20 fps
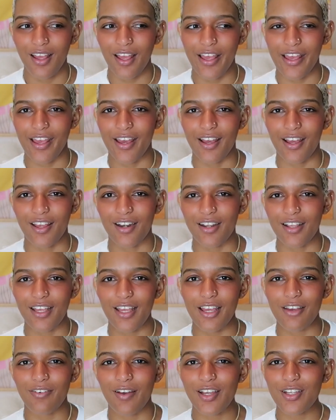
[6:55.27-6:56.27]
and
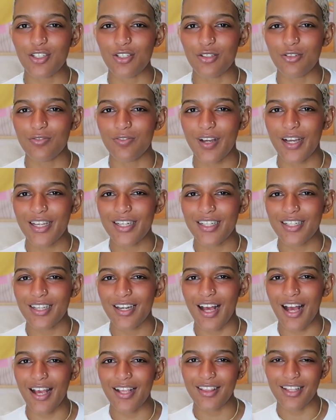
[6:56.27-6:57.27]
if I do find
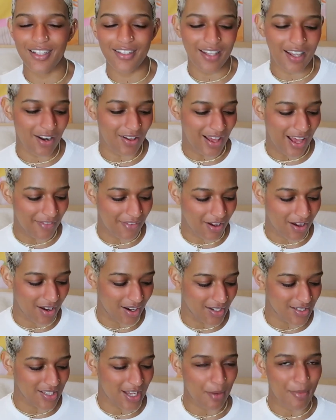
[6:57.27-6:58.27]
it, I think that I'll have a
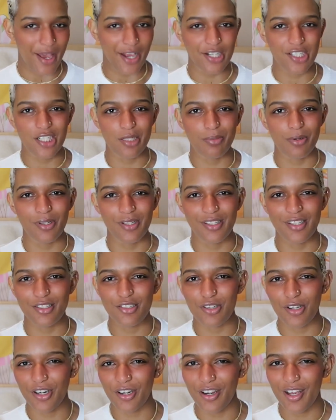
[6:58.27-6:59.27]
hard time actually pulling the
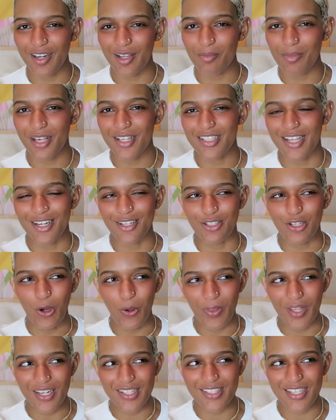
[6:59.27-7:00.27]
trigger on it because I know
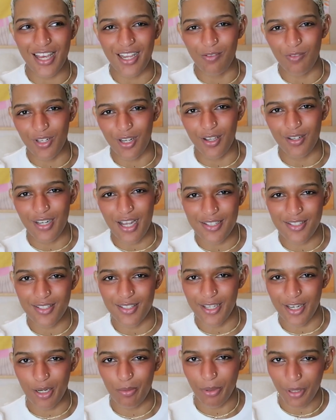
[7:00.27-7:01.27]
that it's kind of an unnecessary